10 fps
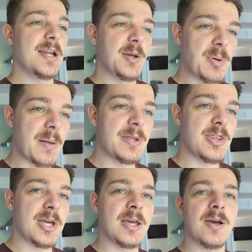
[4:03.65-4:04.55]
Now you're
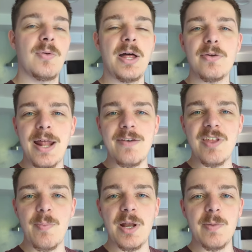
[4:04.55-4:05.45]
probably thinking, well, I don't
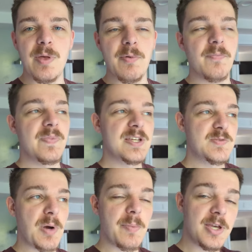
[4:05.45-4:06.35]
have that many people.
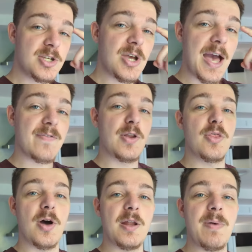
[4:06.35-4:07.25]
It's probably because you
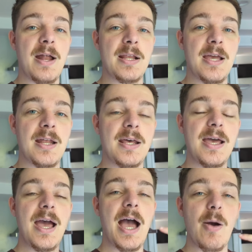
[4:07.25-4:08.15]
haven't thought about it yet.
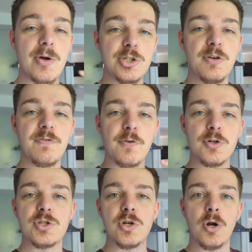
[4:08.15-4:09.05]
I want you to
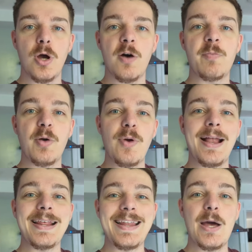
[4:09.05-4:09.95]
first start off by
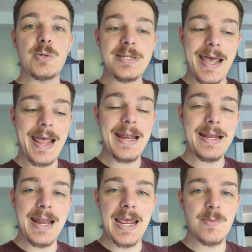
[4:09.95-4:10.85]
writing down
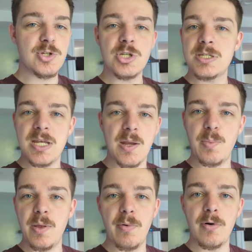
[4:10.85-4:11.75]
10 names, just
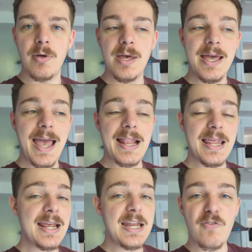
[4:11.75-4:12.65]
10 people.
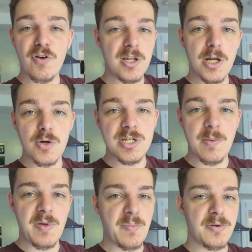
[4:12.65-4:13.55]
And they definitely know
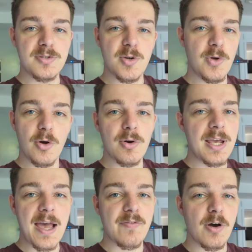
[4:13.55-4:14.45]
10 people. So we
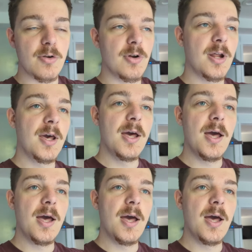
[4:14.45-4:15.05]
already have 100.